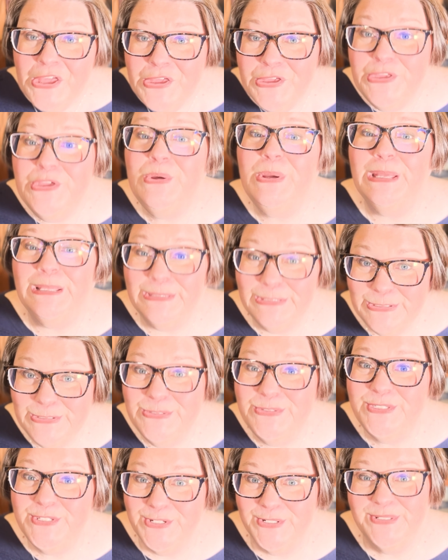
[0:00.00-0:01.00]
You can
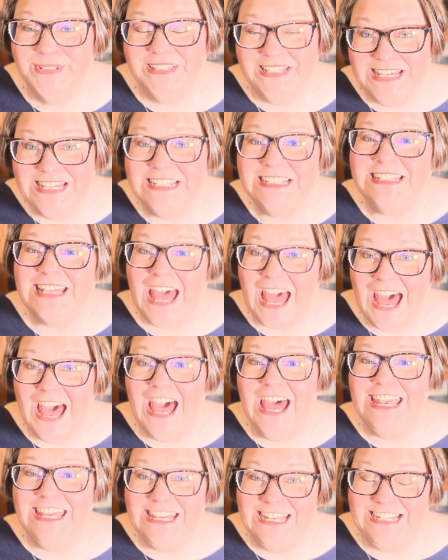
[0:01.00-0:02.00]
lose your lease
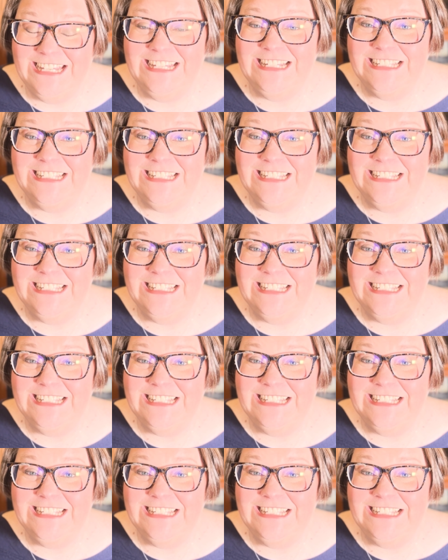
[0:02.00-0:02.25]
at any